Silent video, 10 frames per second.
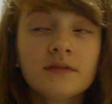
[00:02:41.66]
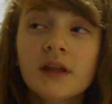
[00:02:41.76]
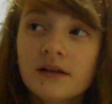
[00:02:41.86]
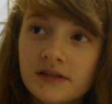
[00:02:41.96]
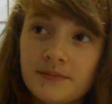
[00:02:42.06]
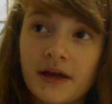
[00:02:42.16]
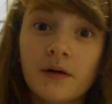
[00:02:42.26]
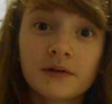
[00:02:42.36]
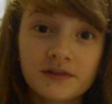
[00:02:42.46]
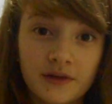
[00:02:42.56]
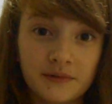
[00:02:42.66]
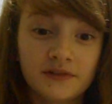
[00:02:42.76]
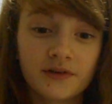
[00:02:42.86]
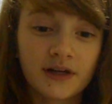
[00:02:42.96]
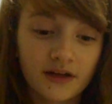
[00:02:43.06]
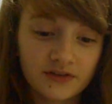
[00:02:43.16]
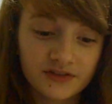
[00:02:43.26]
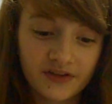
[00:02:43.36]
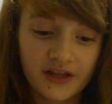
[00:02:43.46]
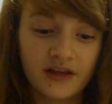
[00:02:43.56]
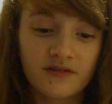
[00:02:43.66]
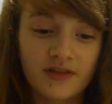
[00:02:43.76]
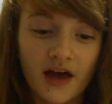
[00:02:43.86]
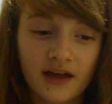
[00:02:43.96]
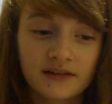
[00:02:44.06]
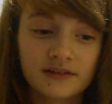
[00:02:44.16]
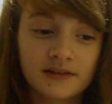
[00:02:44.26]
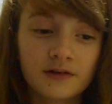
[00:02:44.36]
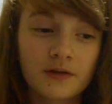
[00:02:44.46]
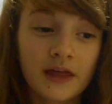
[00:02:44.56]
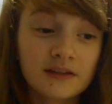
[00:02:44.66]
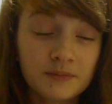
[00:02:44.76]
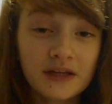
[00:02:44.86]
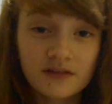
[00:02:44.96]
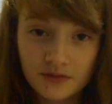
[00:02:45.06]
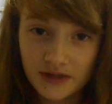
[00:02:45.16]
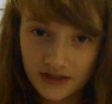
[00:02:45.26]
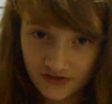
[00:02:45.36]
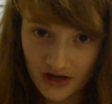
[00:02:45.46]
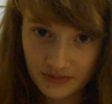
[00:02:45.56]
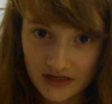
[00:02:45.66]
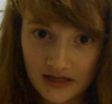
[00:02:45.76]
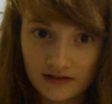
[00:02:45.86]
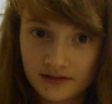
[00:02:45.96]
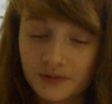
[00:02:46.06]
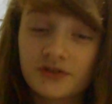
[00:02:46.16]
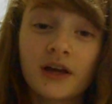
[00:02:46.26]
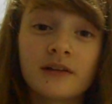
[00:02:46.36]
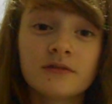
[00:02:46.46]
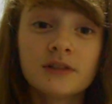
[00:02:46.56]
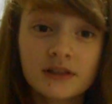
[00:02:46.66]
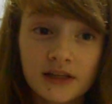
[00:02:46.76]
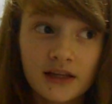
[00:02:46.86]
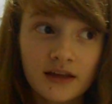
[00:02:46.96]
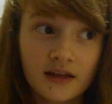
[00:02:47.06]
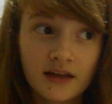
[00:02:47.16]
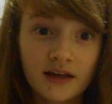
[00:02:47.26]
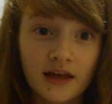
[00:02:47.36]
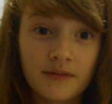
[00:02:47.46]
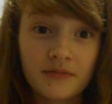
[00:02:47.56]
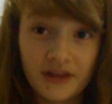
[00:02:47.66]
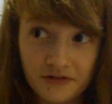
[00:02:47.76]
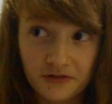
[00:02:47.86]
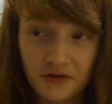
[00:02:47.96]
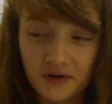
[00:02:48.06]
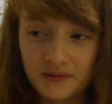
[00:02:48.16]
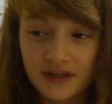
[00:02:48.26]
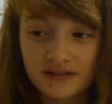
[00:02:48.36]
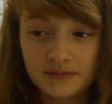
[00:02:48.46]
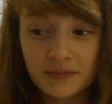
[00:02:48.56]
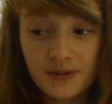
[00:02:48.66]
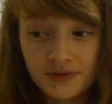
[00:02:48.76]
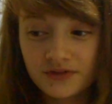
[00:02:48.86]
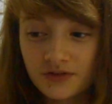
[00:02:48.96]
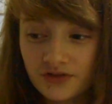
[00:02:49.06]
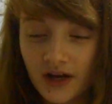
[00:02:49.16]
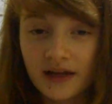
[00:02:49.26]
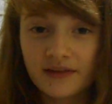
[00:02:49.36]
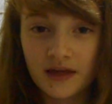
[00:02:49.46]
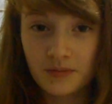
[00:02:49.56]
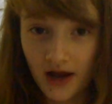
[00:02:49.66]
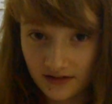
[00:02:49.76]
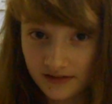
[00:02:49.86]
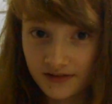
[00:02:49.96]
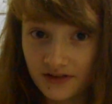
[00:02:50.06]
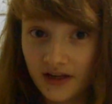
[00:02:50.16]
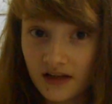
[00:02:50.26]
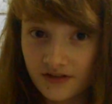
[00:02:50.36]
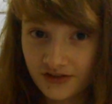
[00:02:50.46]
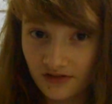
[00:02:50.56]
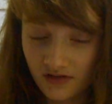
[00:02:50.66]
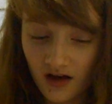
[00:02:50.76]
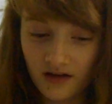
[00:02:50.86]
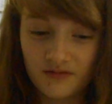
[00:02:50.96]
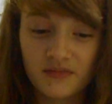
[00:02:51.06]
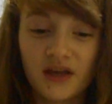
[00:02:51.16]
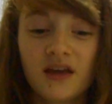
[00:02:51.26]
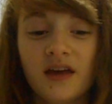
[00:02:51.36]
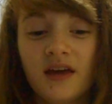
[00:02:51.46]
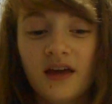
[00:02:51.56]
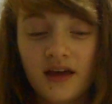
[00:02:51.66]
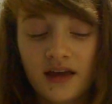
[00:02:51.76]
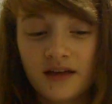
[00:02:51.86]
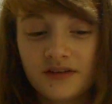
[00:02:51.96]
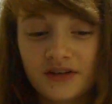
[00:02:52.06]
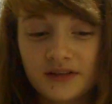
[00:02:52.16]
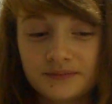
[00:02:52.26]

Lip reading: luckily my host family is very understanding of that, and so they speak to me in Japanese, which I really am thankful for, because people do try and practice their English a lot on me. And